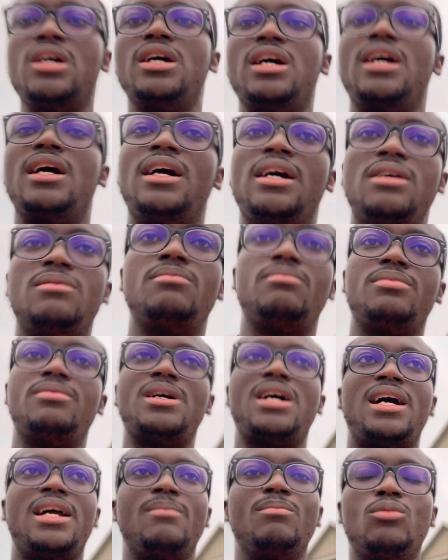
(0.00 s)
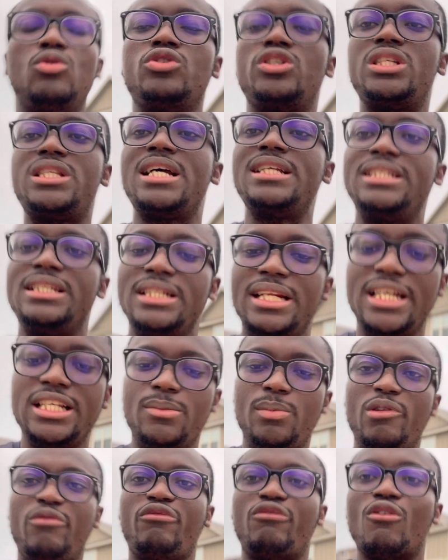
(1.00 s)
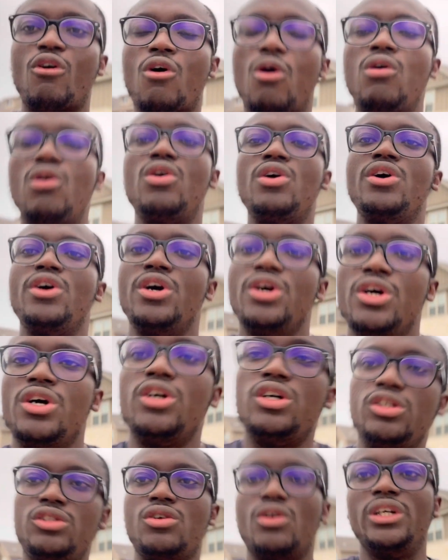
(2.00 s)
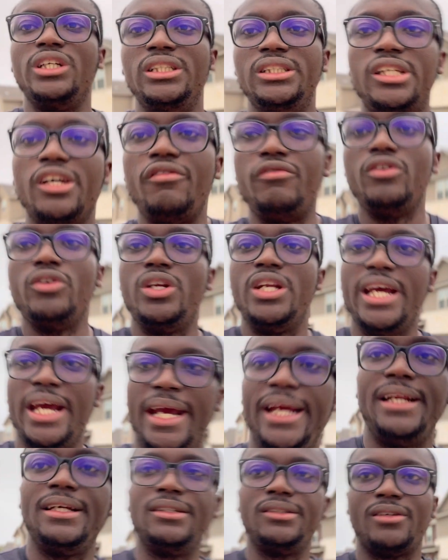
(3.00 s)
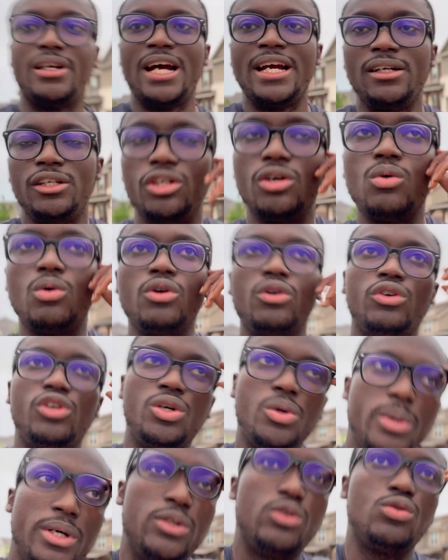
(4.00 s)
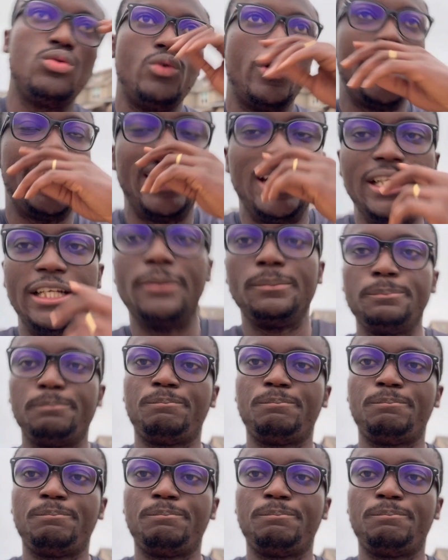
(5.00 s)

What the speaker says: at most 30 days before your interview date, right? You don't want to do it too early.